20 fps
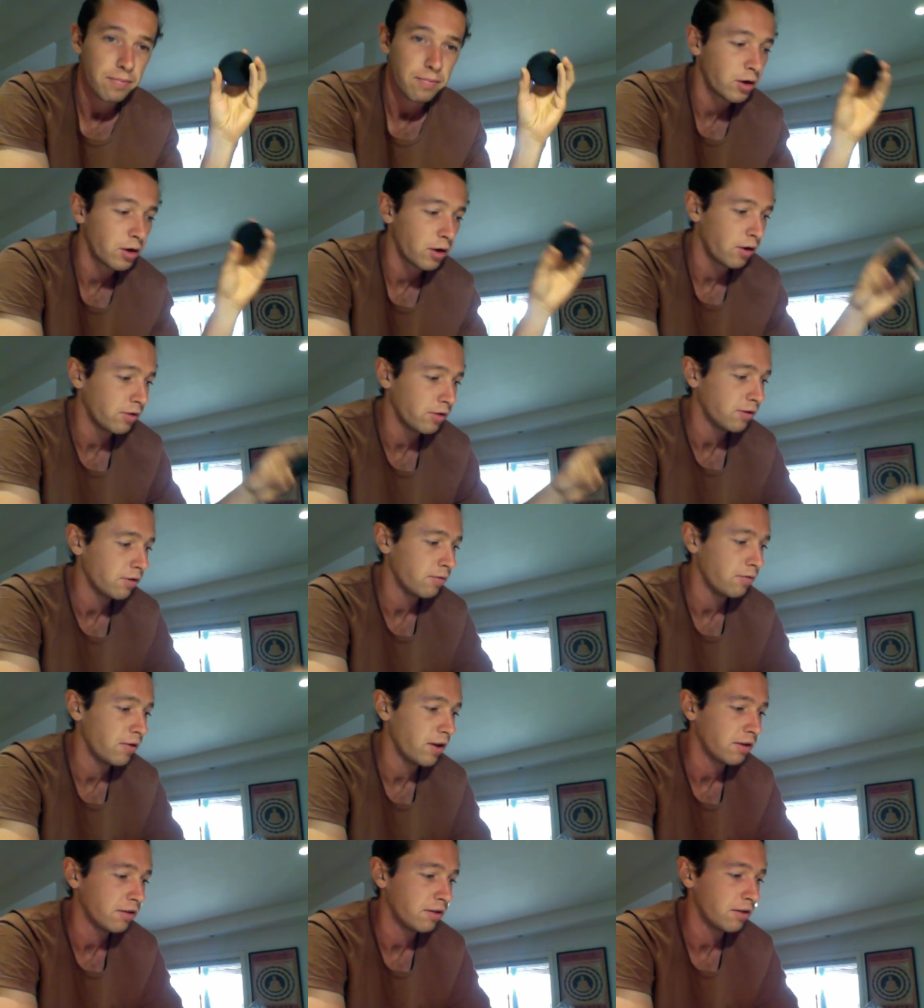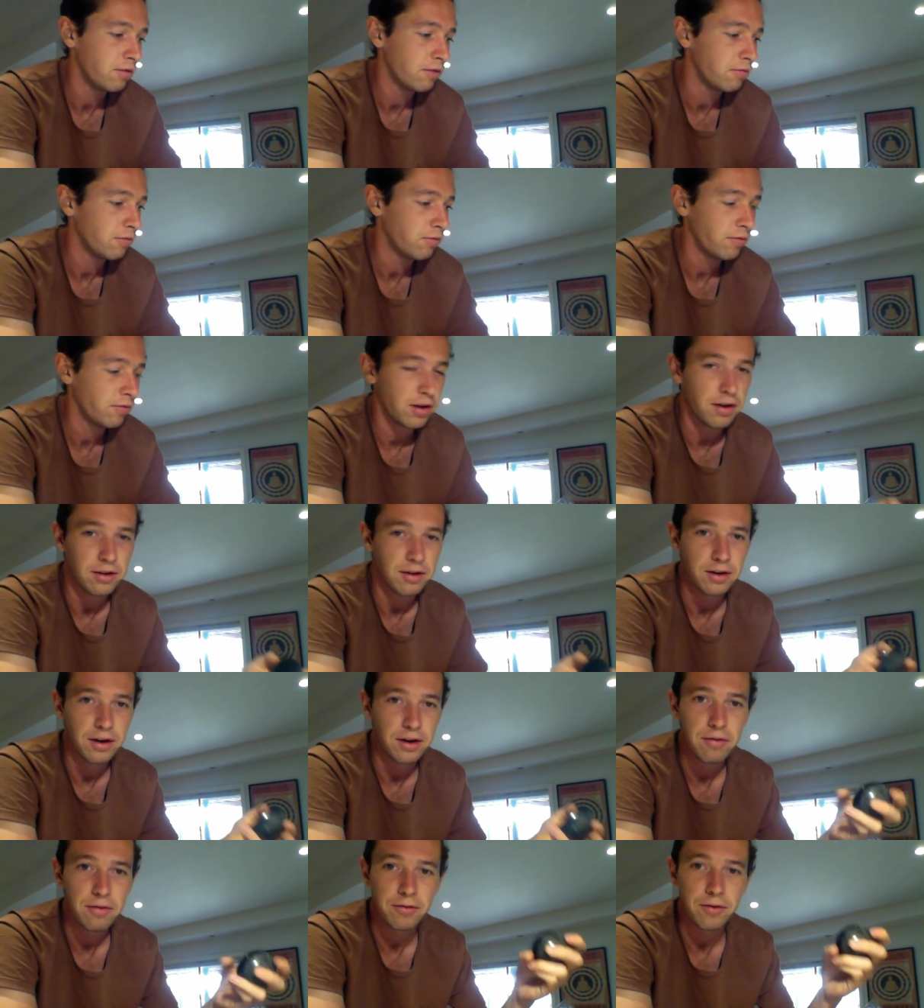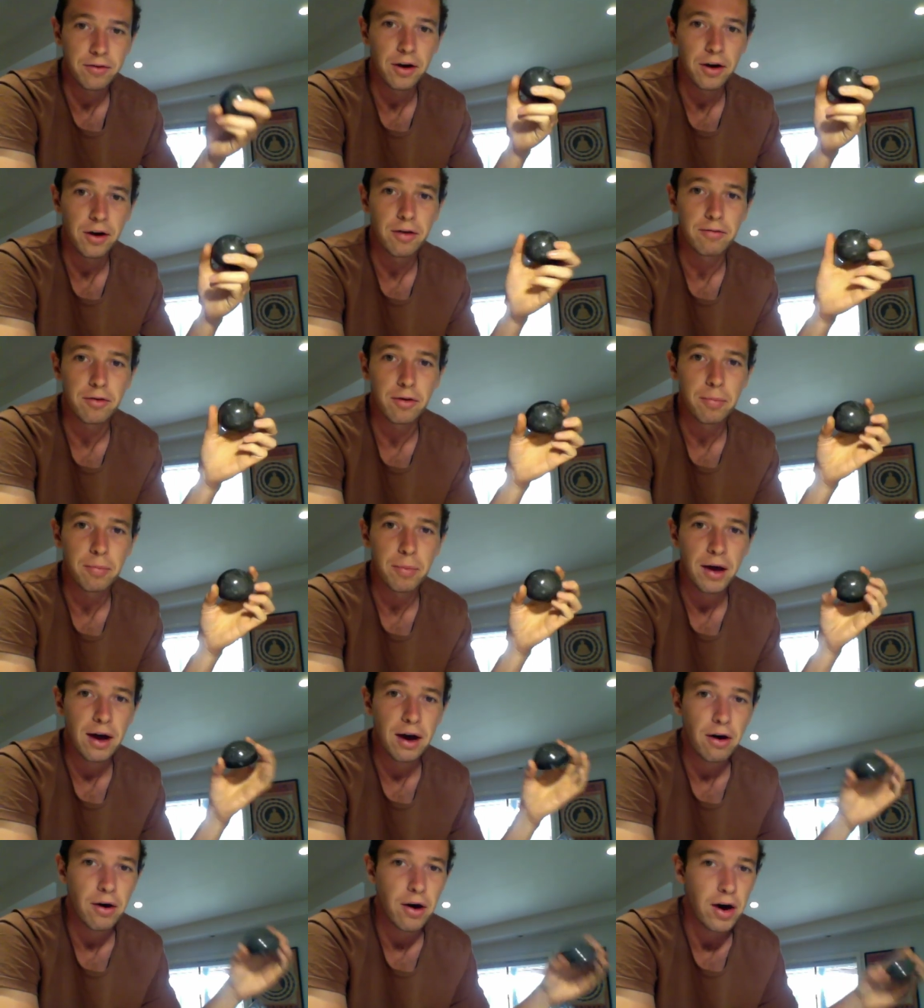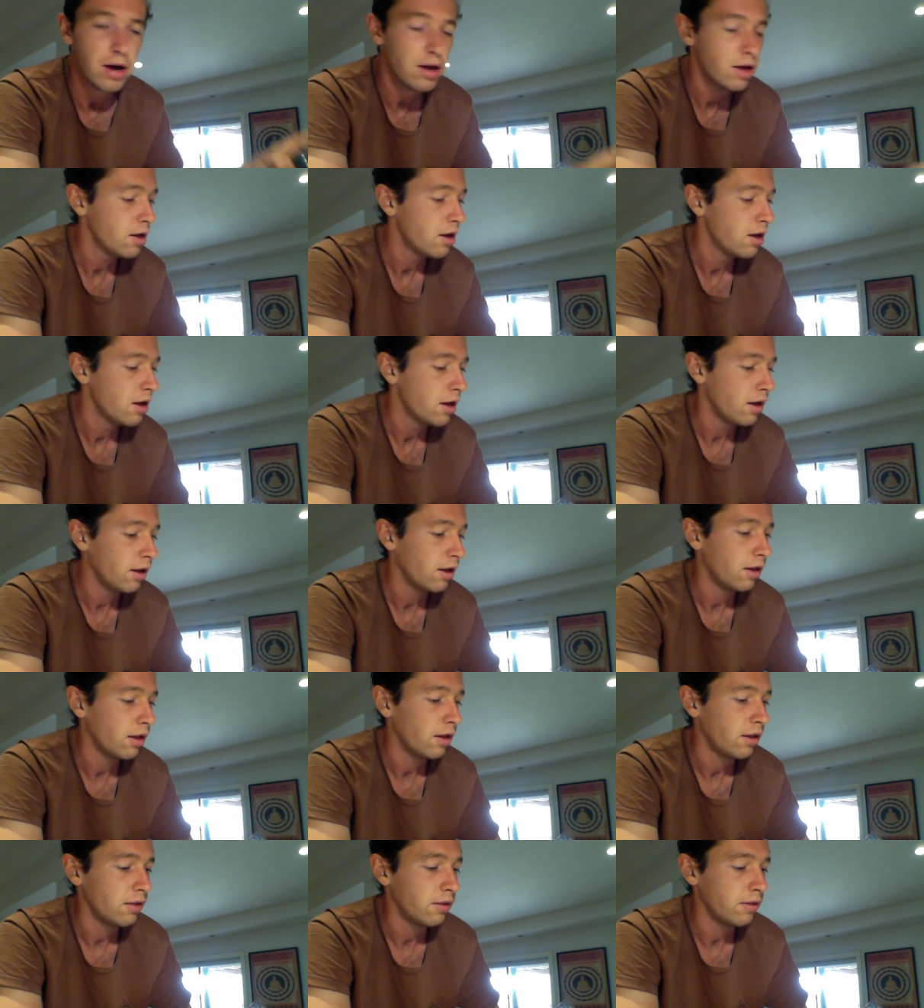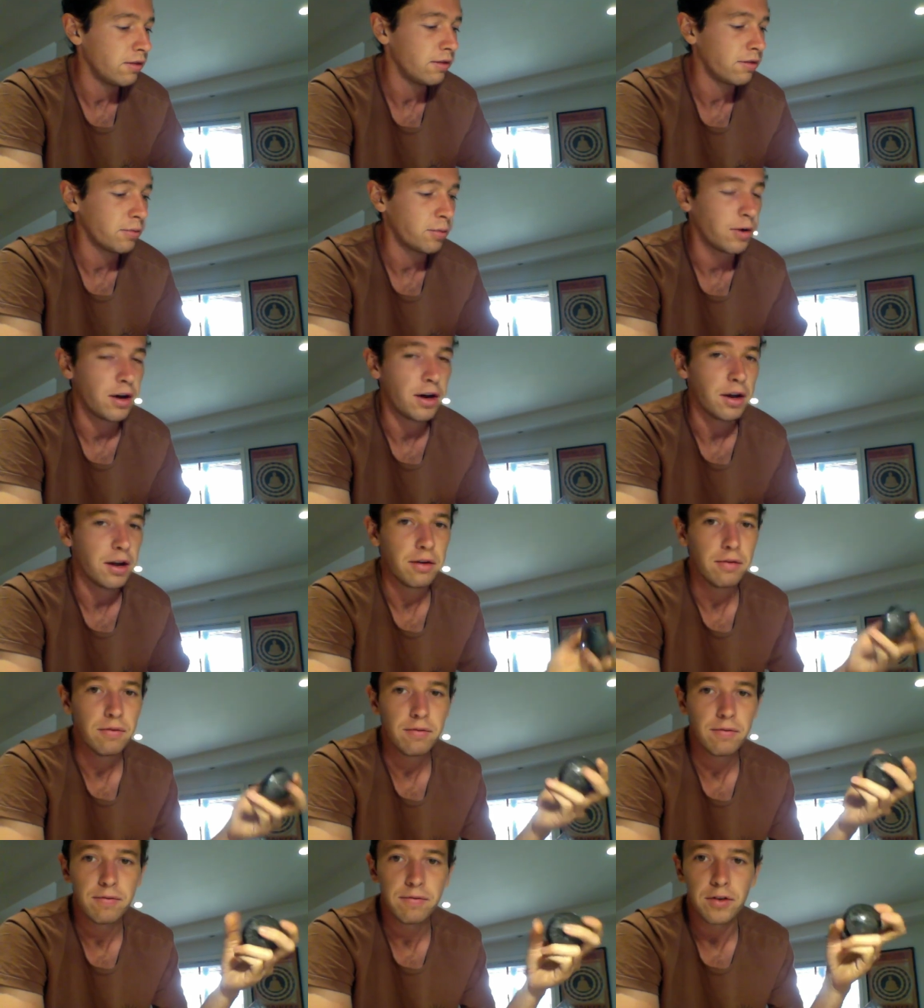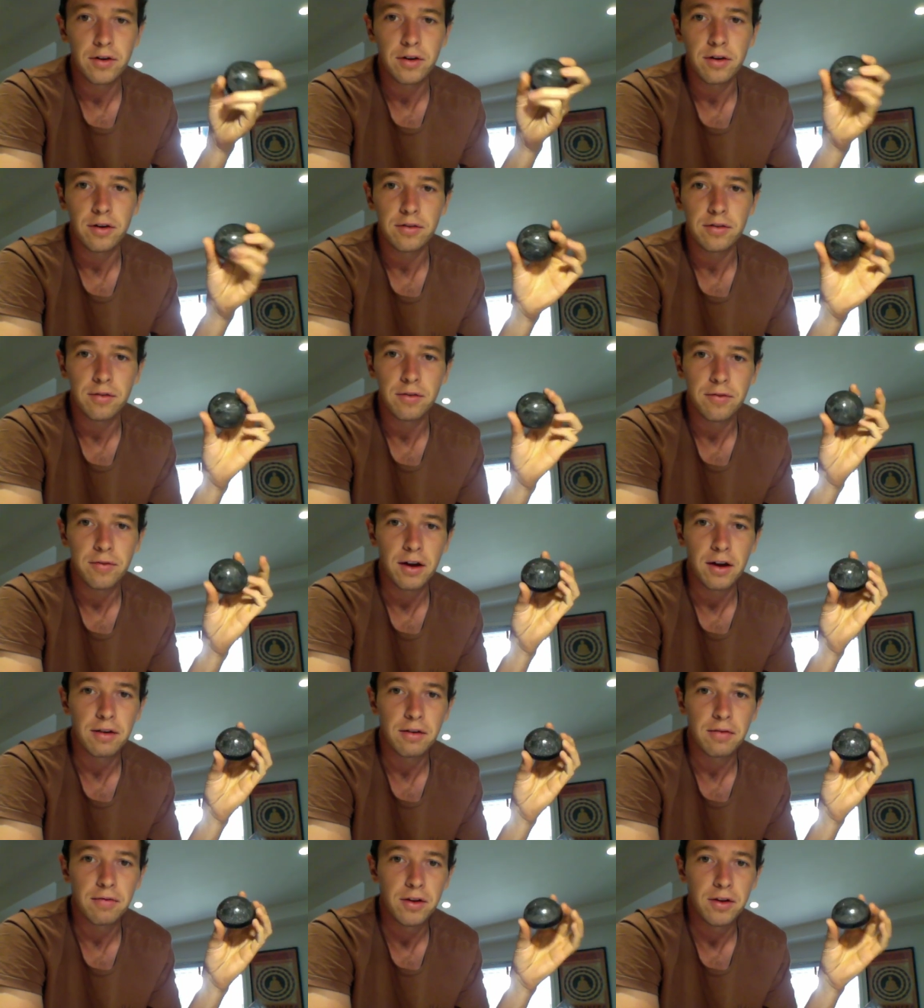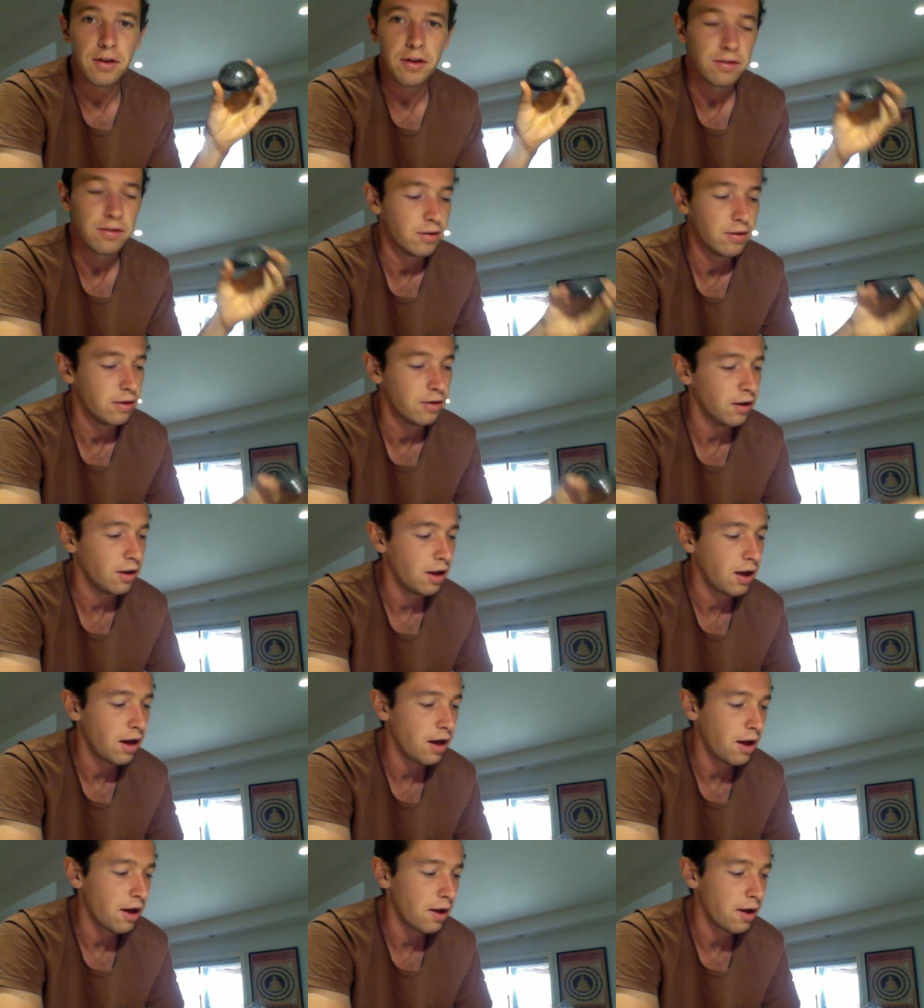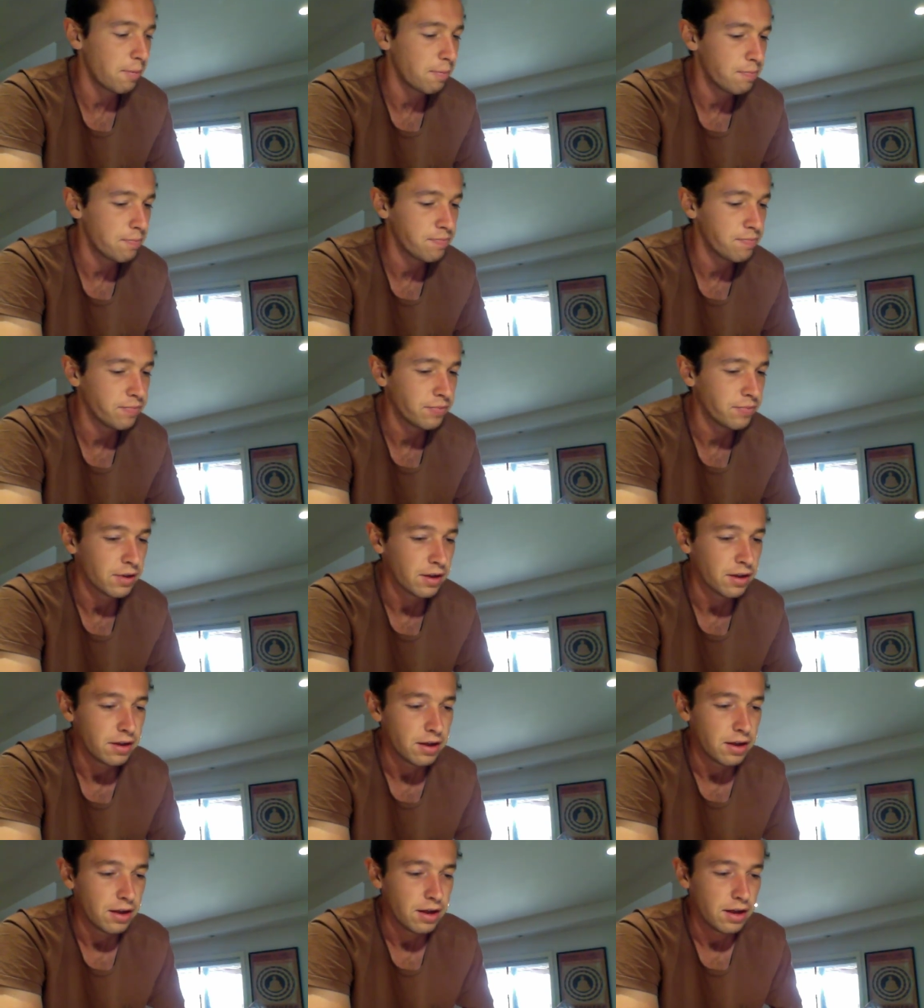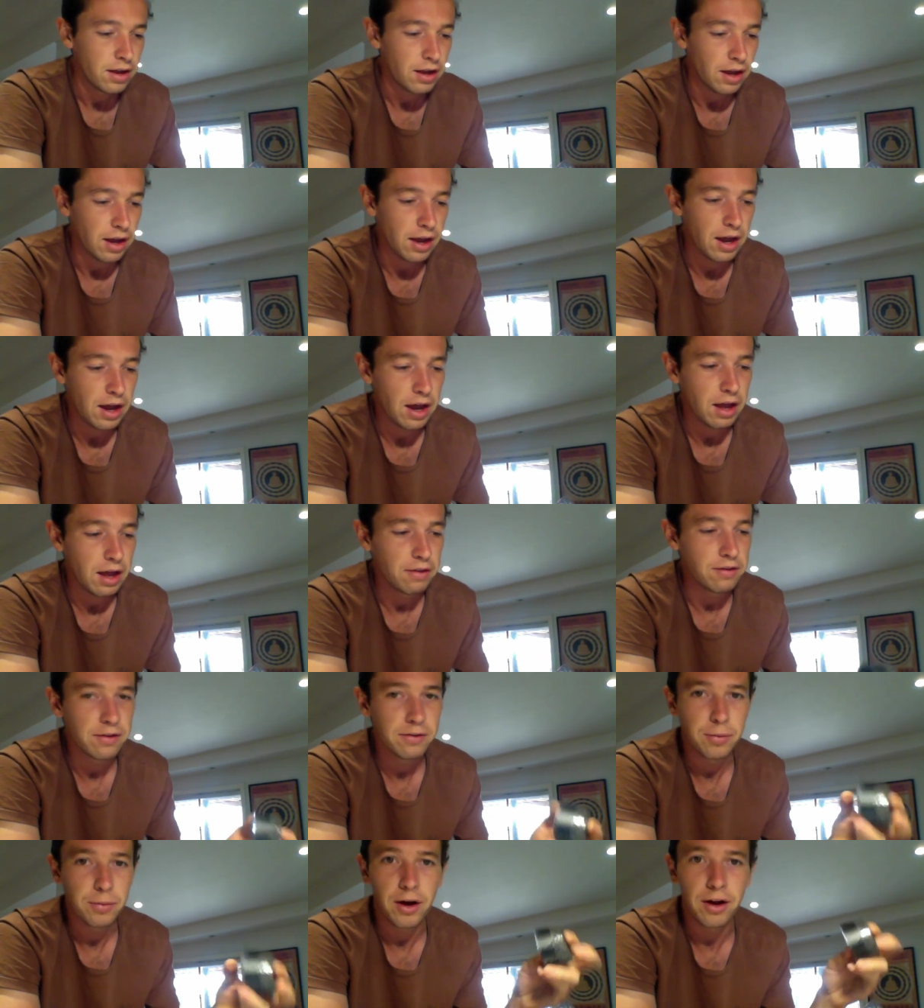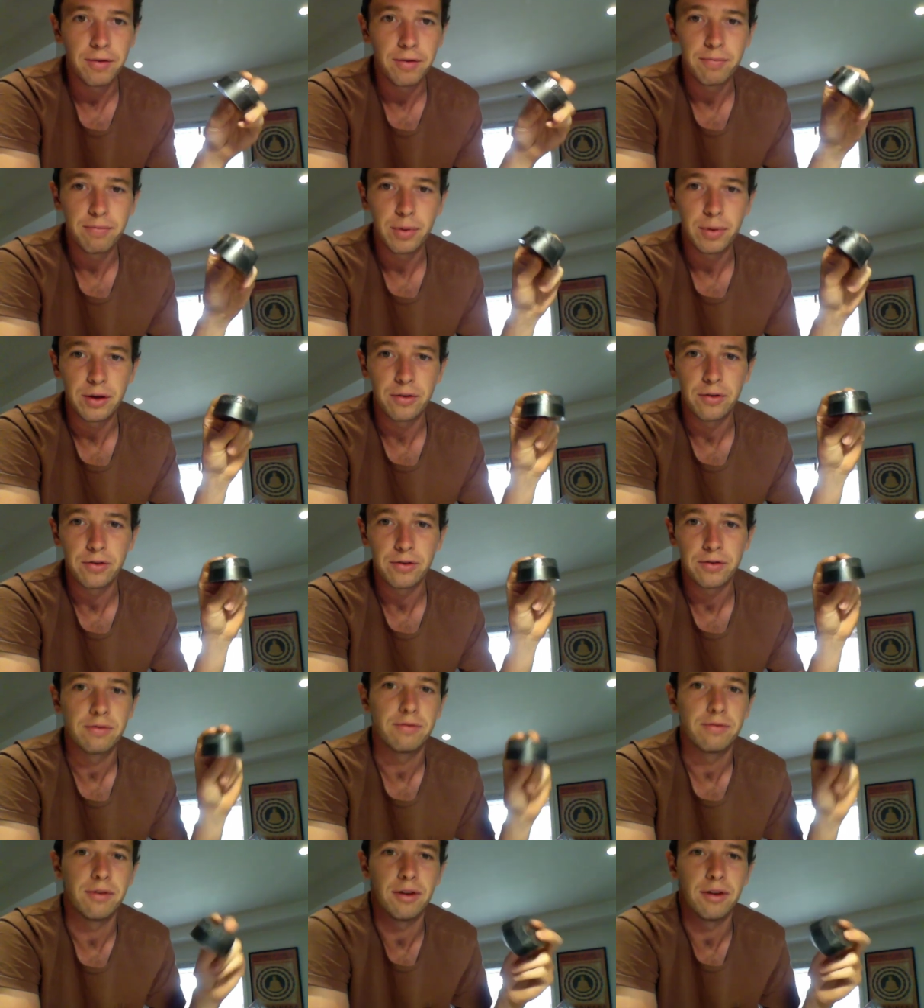Cost effective, for overall power. This one for cost effectiveness, and this one because,